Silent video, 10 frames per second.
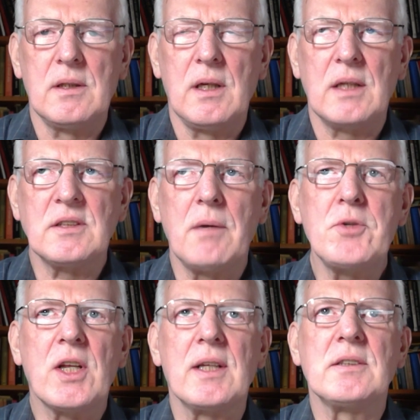A
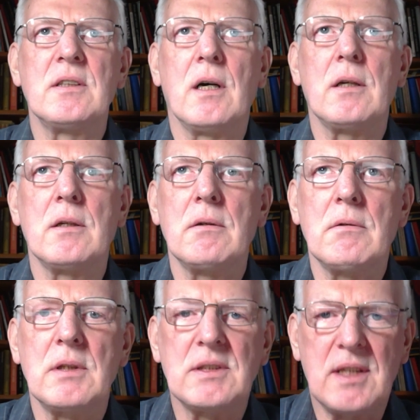subject that's not
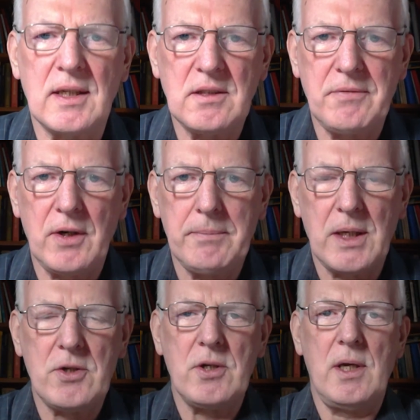discussed very
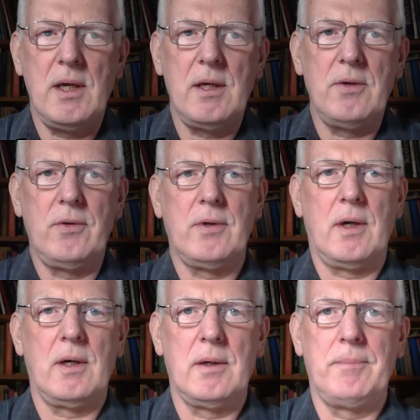much is
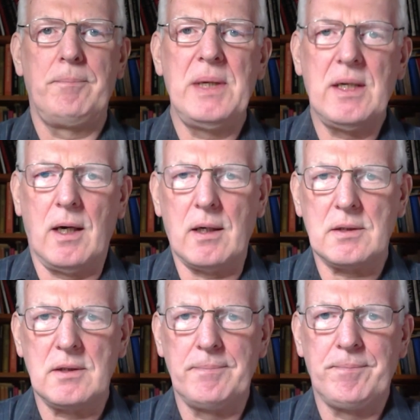
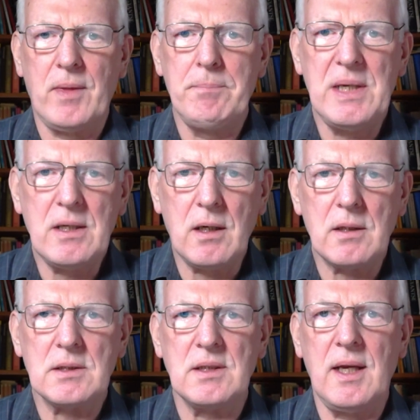peacocks.
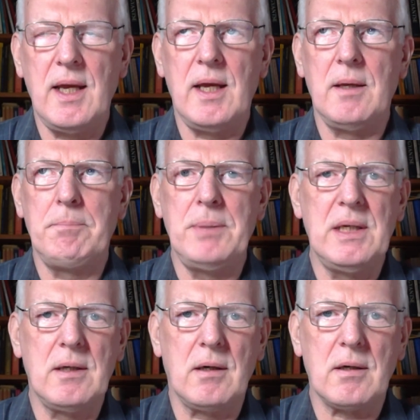Peacocks and
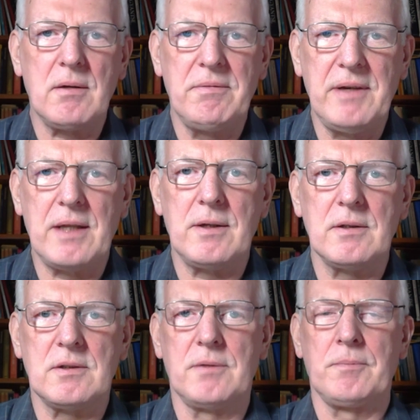peacock
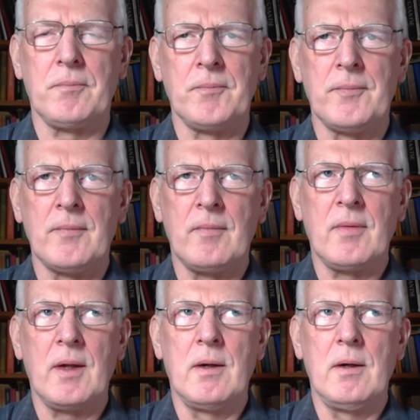feathers.
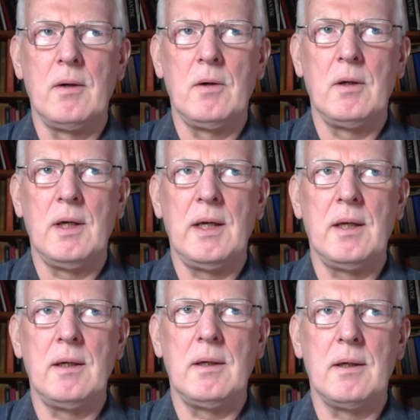
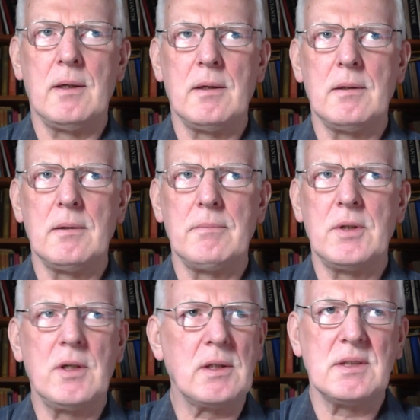And they're
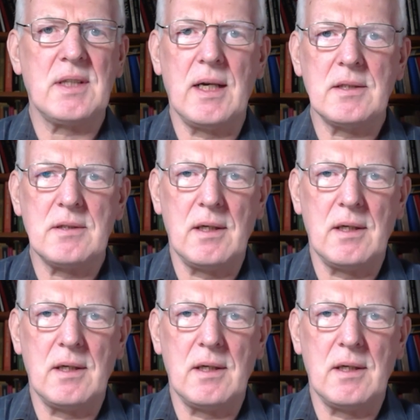not discussed.